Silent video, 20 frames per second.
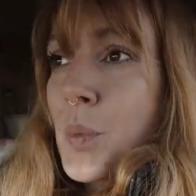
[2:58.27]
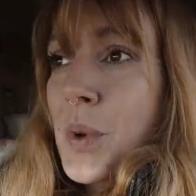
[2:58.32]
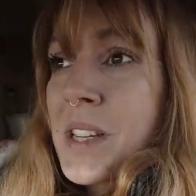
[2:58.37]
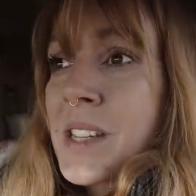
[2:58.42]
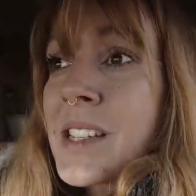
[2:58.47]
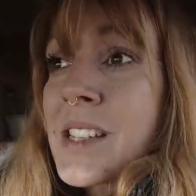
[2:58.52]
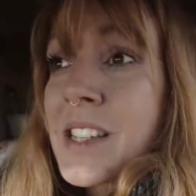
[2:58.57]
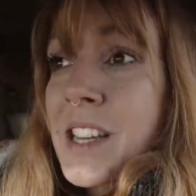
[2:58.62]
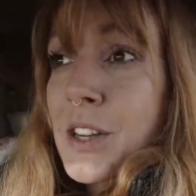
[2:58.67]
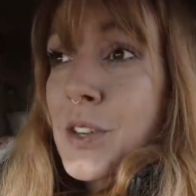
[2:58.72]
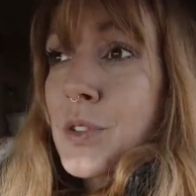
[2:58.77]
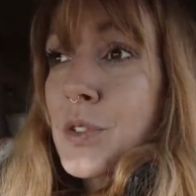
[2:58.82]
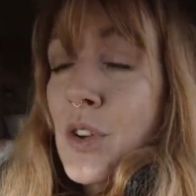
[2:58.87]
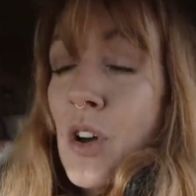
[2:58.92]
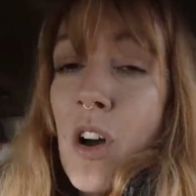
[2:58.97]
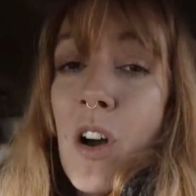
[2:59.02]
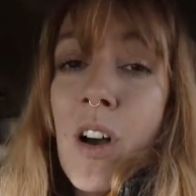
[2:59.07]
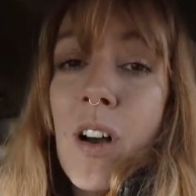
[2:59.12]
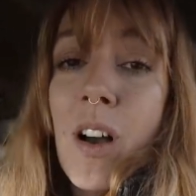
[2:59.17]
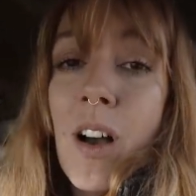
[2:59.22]
We're still
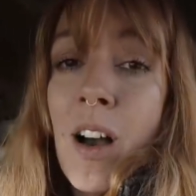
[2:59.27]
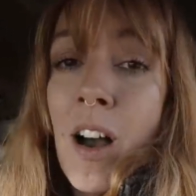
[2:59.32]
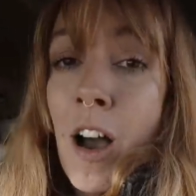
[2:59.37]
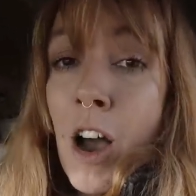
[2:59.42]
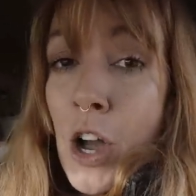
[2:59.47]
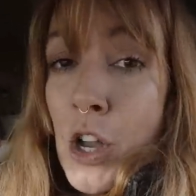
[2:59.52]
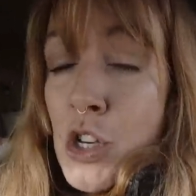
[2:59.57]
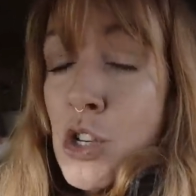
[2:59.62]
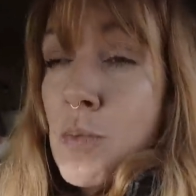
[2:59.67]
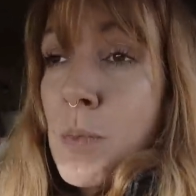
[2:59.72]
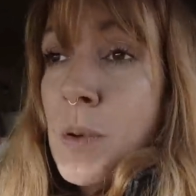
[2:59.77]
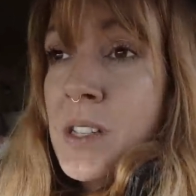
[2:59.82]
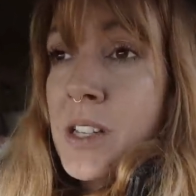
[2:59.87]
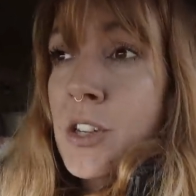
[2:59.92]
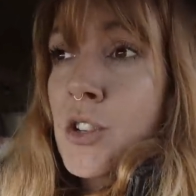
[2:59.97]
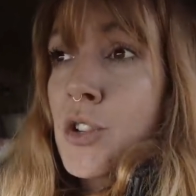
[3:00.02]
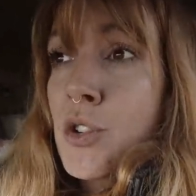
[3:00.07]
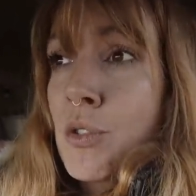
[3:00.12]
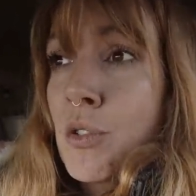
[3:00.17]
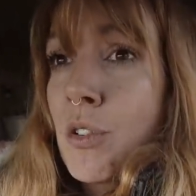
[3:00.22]
not
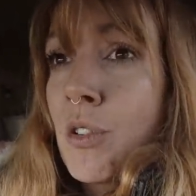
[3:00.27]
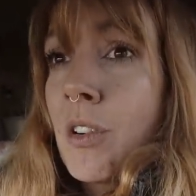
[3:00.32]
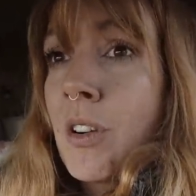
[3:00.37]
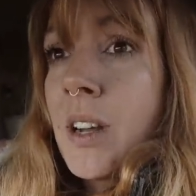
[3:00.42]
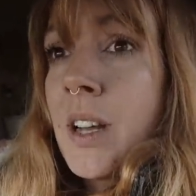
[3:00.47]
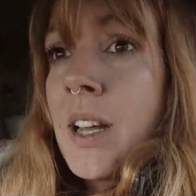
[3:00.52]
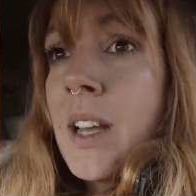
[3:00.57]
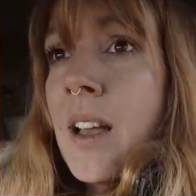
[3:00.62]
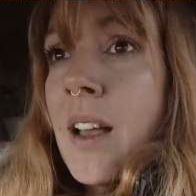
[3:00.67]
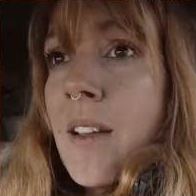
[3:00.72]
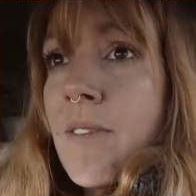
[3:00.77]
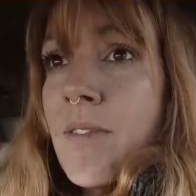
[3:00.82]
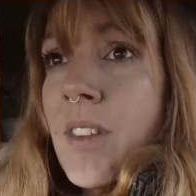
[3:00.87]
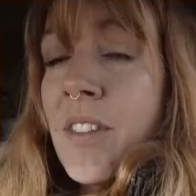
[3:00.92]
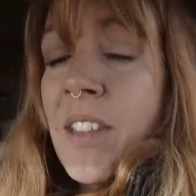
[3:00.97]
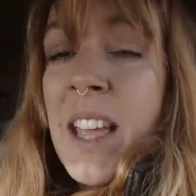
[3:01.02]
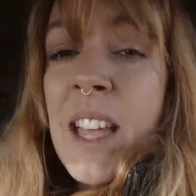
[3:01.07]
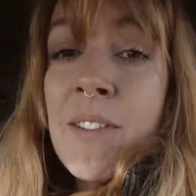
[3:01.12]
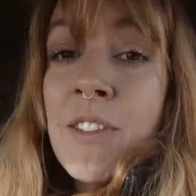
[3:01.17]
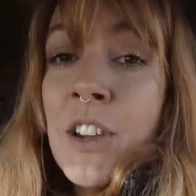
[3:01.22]
100% sure
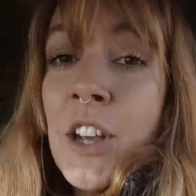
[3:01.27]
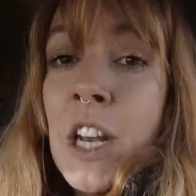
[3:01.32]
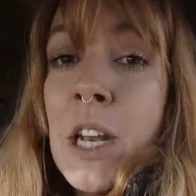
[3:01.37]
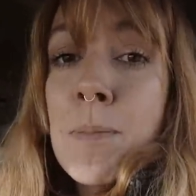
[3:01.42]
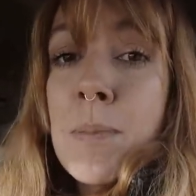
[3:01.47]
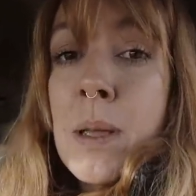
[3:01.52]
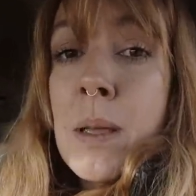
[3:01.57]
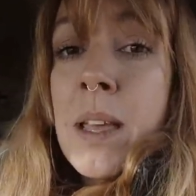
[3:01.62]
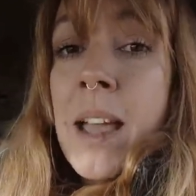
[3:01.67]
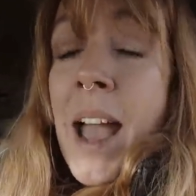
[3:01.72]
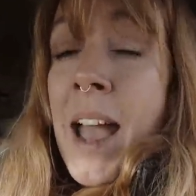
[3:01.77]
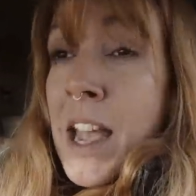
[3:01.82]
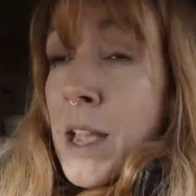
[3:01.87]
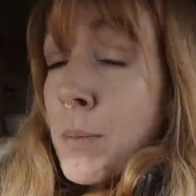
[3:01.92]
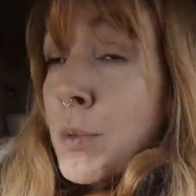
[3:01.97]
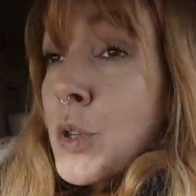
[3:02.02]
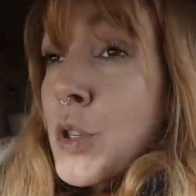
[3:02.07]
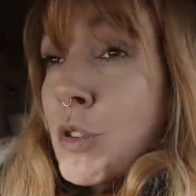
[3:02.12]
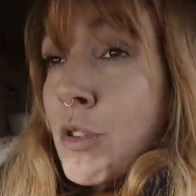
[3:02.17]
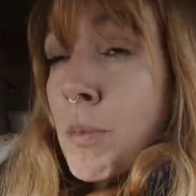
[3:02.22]
that they're even going to be
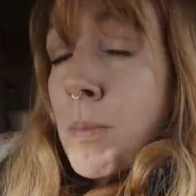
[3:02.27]
able to